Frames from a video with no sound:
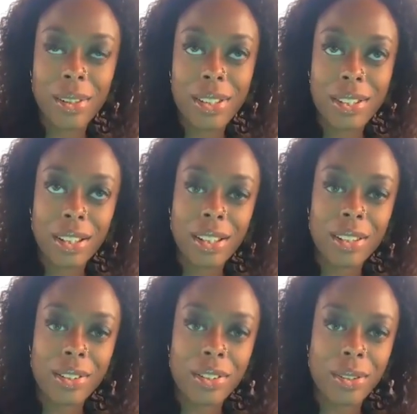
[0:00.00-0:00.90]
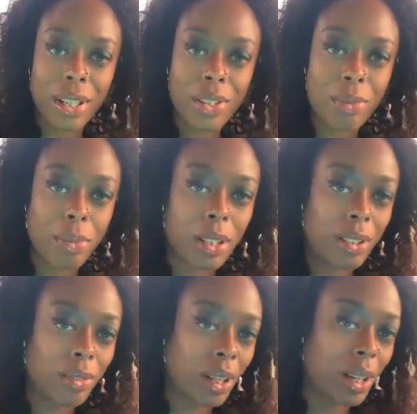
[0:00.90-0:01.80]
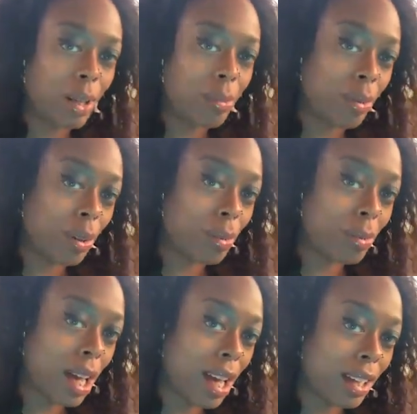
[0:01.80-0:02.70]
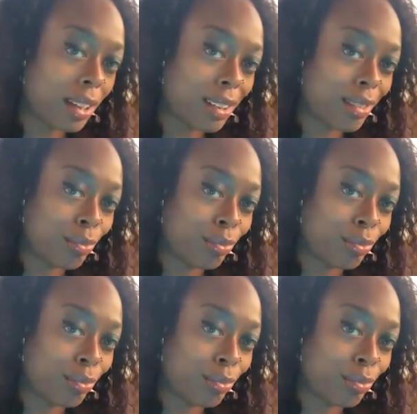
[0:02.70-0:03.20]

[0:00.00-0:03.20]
Notice the color choice being very pro-black.